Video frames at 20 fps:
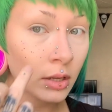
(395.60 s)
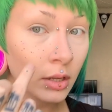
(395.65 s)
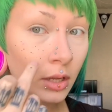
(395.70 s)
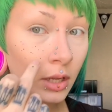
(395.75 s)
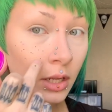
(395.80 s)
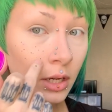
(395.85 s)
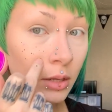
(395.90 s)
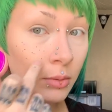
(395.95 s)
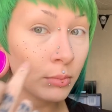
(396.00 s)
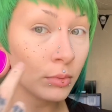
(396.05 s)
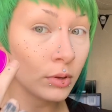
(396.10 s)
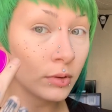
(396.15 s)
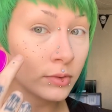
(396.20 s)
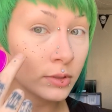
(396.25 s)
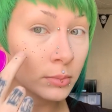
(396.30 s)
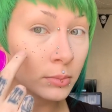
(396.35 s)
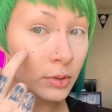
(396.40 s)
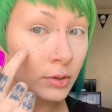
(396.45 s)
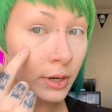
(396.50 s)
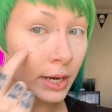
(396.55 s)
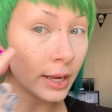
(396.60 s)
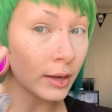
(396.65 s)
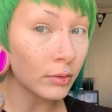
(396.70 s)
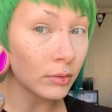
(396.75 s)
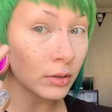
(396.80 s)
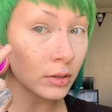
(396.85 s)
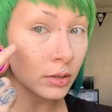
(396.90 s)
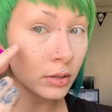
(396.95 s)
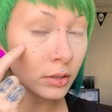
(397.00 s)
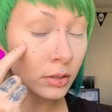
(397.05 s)
and it moves them around.
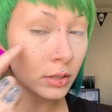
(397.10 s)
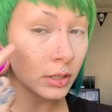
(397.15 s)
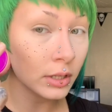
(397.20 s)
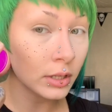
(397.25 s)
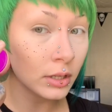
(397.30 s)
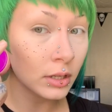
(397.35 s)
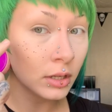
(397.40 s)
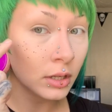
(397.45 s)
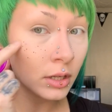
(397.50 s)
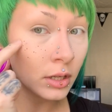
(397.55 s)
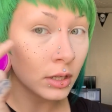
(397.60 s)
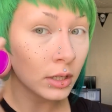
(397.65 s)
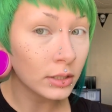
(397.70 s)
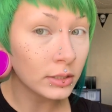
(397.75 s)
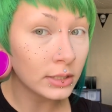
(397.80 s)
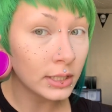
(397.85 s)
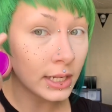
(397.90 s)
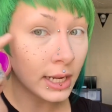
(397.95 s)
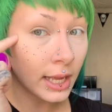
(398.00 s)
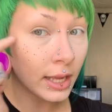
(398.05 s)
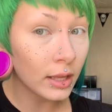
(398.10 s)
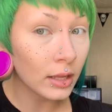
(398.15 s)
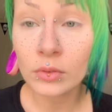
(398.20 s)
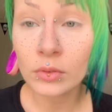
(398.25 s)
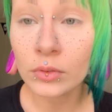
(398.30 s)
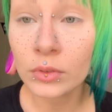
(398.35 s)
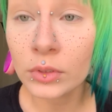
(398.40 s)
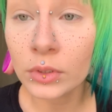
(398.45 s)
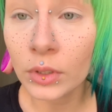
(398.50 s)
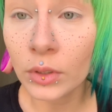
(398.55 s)
See that?
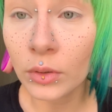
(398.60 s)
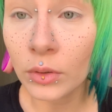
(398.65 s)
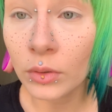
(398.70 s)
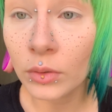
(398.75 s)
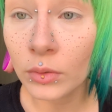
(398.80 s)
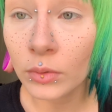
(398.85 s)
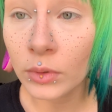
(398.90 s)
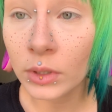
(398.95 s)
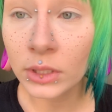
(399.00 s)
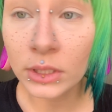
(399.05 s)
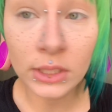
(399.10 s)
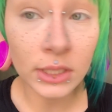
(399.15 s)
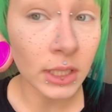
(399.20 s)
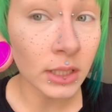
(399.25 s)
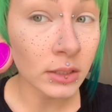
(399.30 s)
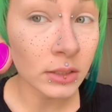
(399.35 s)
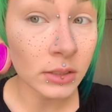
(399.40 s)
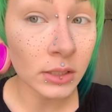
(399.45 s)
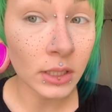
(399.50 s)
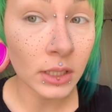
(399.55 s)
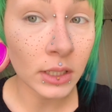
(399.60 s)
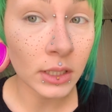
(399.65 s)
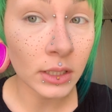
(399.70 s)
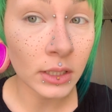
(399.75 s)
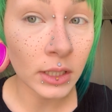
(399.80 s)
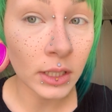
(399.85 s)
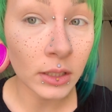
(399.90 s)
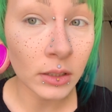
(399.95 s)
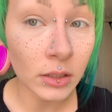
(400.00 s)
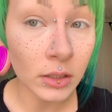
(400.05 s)
So once that's done,
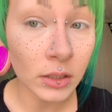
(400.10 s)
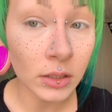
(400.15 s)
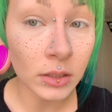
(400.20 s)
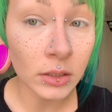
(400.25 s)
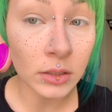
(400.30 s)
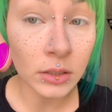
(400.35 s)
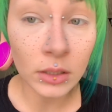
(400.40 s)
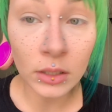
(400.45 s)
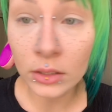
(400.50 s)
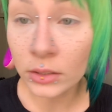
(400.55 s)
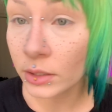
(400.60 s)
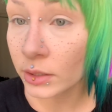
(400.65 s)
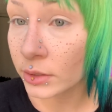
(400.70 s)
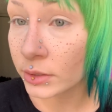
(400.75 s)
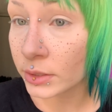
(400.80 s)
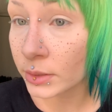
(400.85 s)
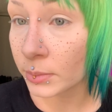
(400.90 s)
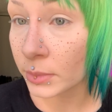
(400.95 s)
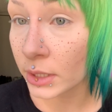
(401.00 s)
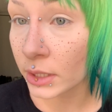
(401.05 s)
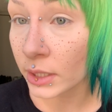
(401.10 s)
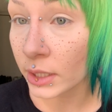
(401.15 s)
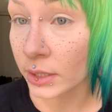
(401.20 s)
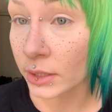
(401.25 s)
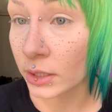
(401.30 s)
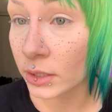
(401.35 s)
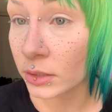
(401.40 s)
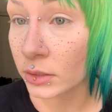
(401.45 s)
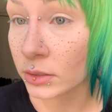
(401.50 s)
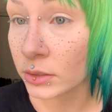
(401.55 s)
they look a little something like
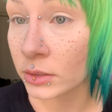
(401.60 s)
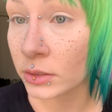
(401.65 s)
this.